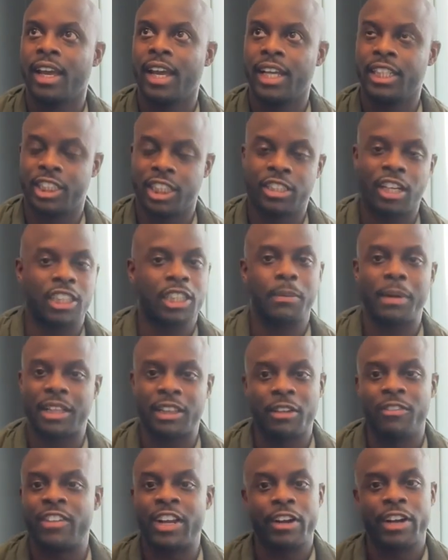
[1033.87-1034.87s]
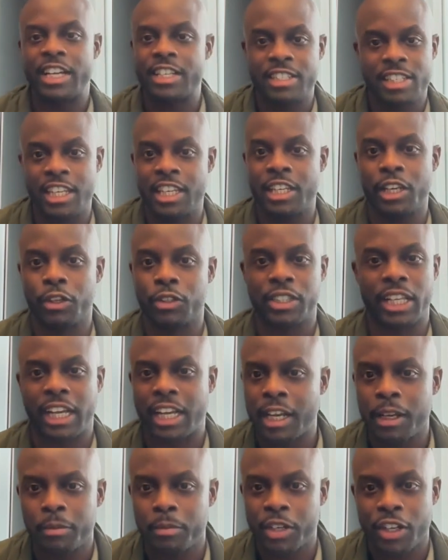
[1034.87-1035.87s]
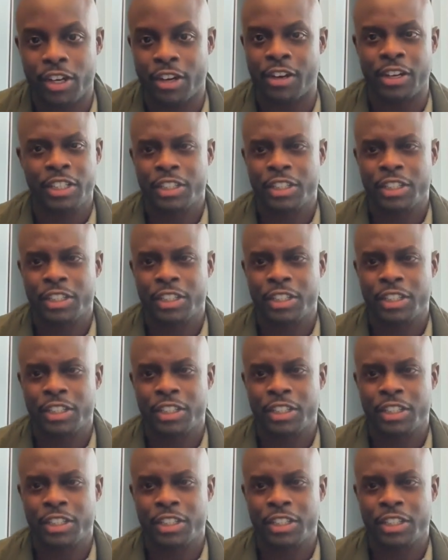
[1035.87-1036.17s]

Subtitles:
And she talked about the various CEOs that come to her